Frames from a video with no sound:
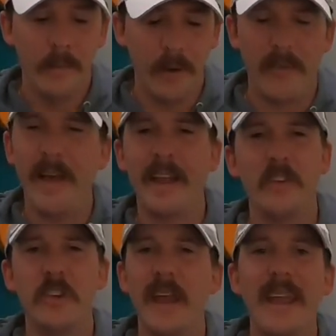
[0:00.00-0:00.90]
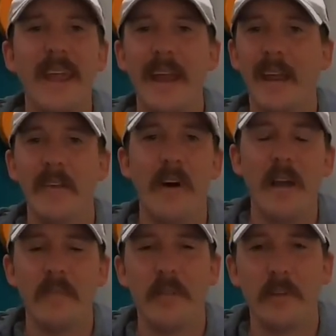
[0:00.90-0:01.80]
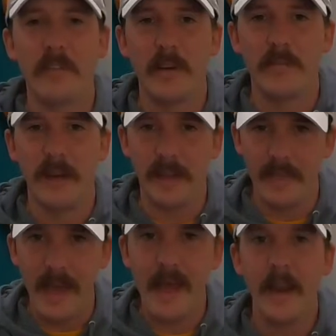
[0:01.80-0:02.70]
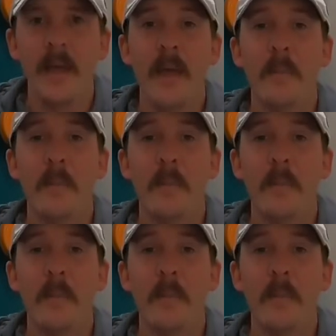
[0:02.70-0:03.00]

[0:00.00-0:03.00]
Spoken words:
but I like a shaky head and a lot of other stuff like that.